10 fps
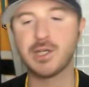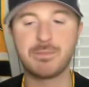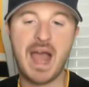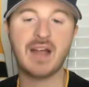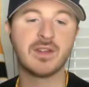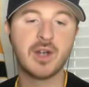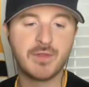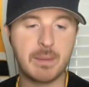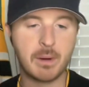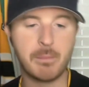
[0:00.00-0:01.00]
it back to
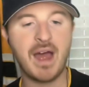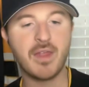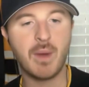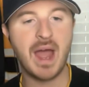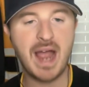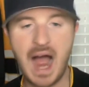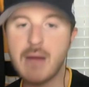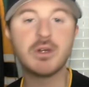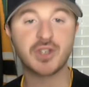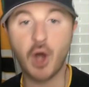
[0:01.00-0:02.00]
November, by the way, I
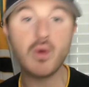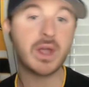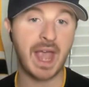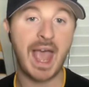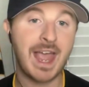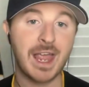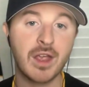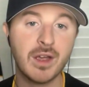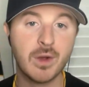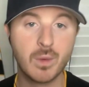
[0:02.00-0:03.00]
was okay
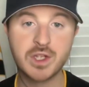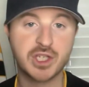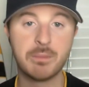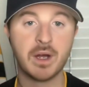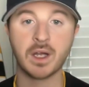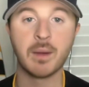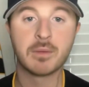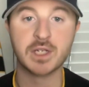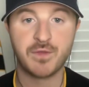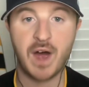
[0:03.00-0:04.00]
with Jim
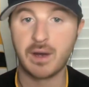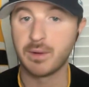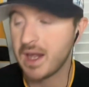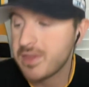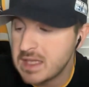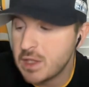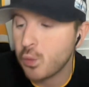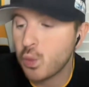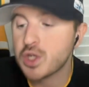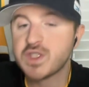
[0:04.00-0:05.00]
Montgomery's firing. I think there
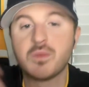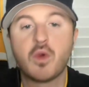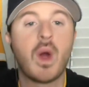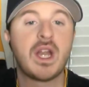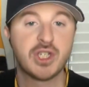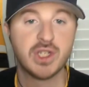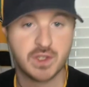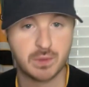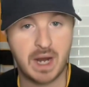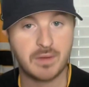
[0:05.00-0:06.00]
were some questions
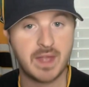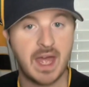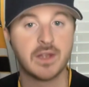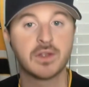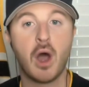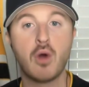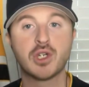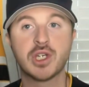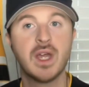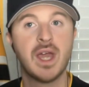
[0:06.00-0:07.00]
around the head
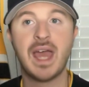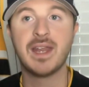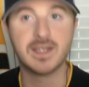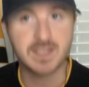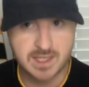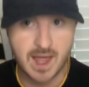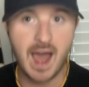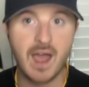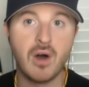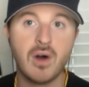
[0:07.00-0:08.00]
coach and his
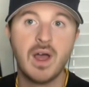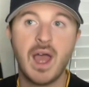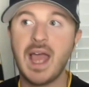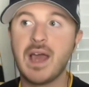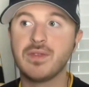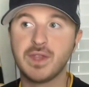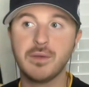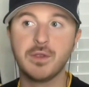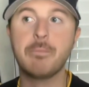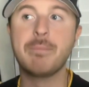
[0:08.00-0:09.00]
style and
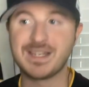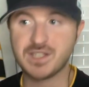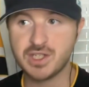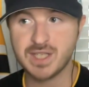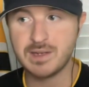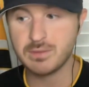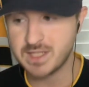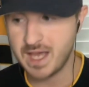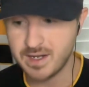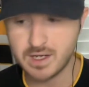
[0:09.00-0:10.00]
the message that he was
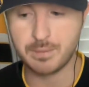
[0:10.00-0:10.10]
getting to the